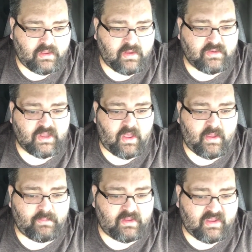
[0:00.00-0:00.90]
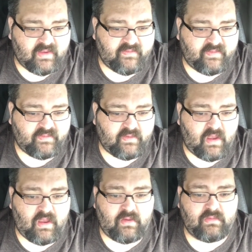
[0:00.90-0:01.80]
Utah, I believe,
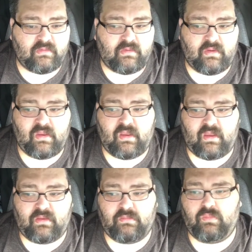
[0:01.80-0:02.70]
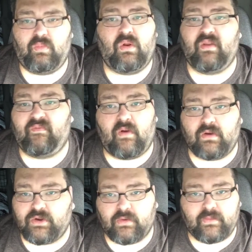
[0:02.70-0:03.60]
one of
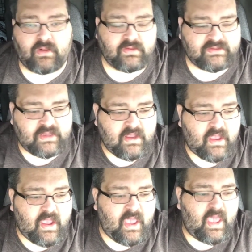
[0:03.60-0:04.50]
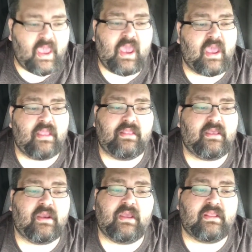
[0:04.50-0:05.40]
our terminals, and
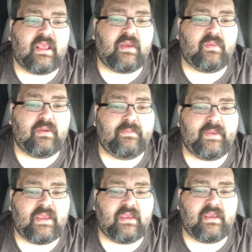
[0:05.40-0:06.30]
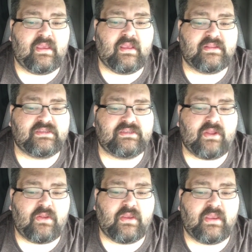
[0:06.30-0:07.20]
they will be
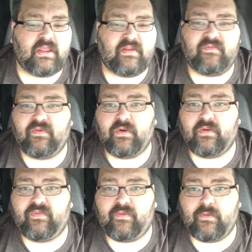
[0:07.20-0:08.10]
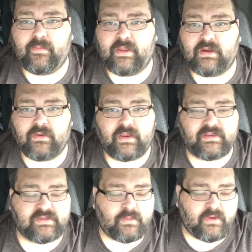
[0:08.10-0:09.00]
installing an inverter for me,
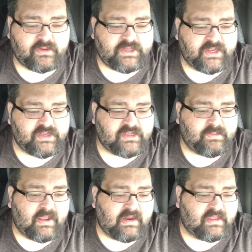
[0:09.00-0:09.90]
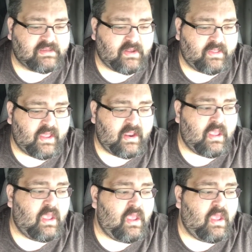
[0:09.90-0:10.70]
doing some oil changes, maintenance, all that.